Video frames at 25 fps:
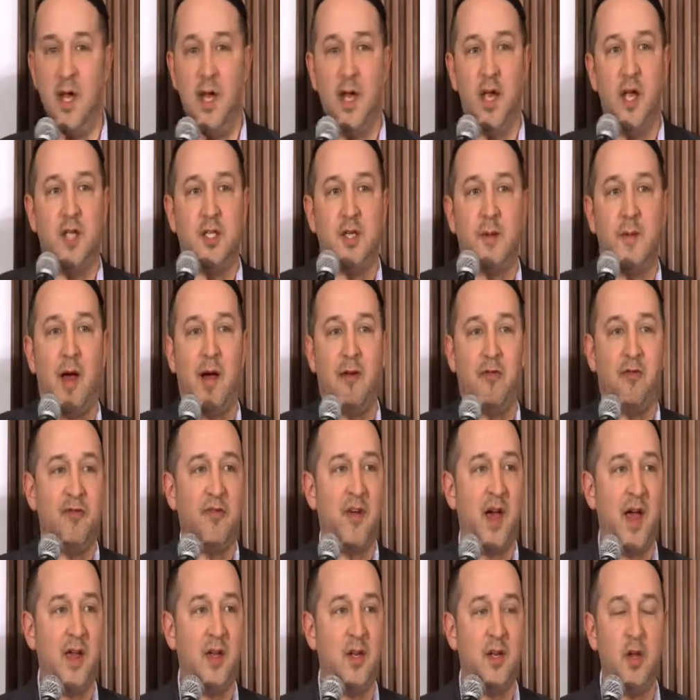is about
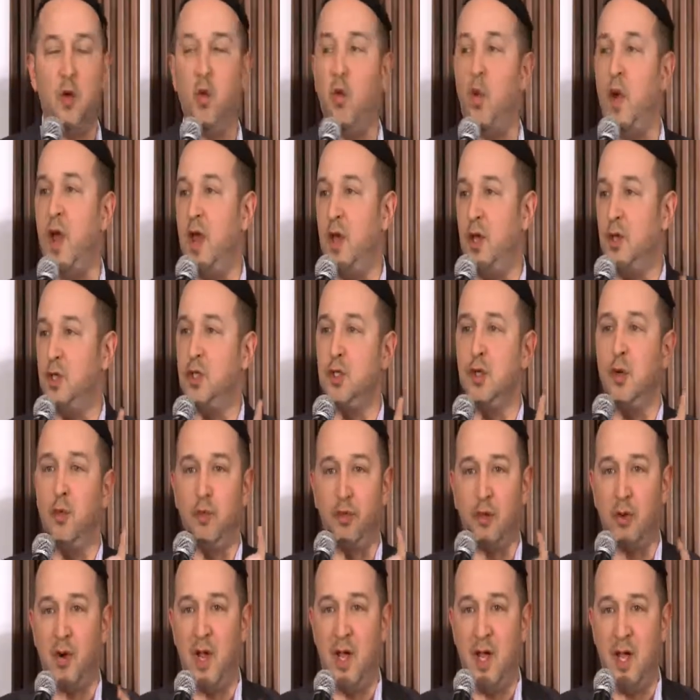finding ways to
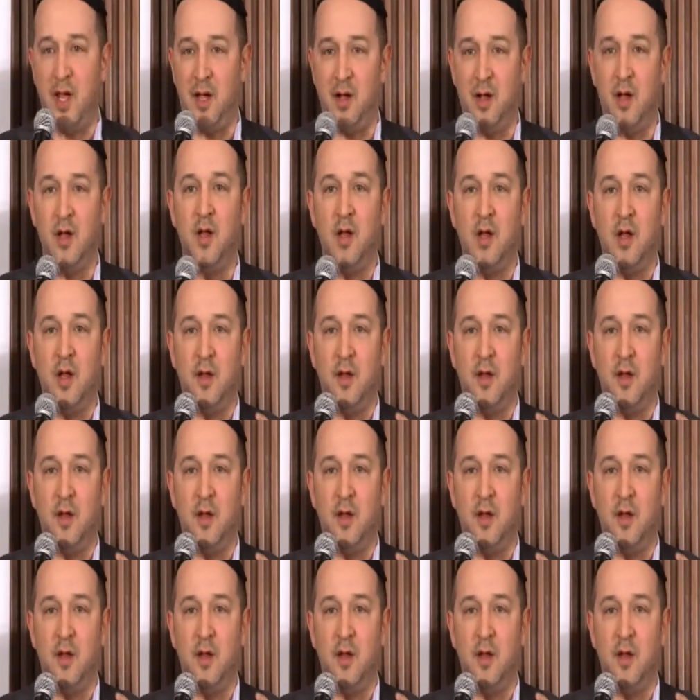bring